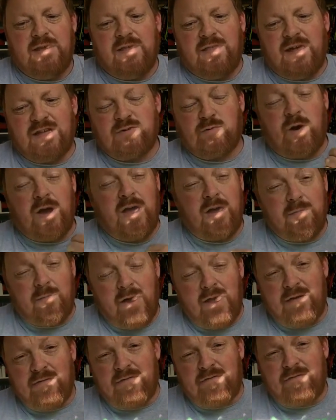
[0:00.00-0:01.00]
That's why I
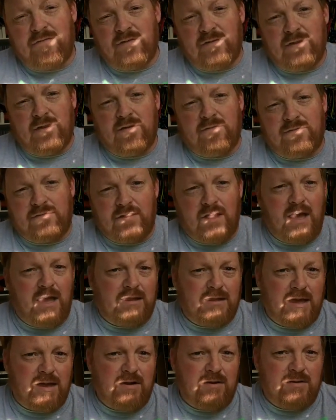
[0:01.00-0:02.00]
might fly
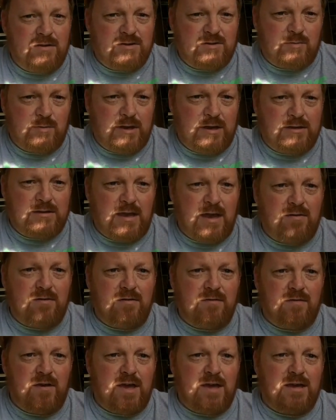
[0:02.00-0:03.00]
later this week down
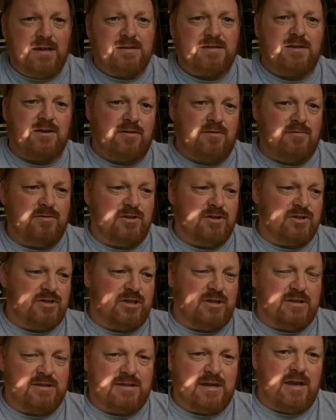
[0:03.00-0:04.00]
to Vegas to go just
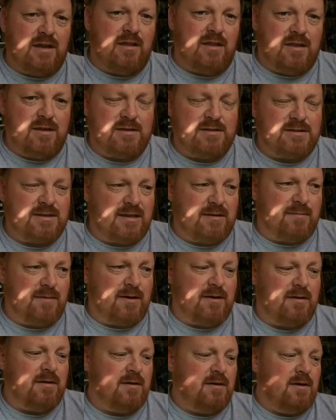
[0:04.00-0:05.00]
see the tail end of
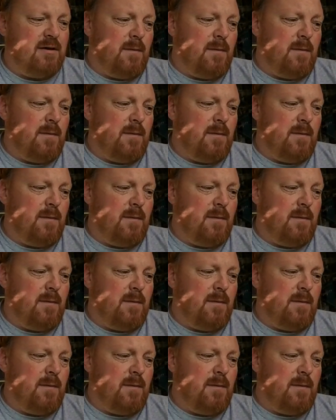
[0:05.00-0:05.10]
SEMA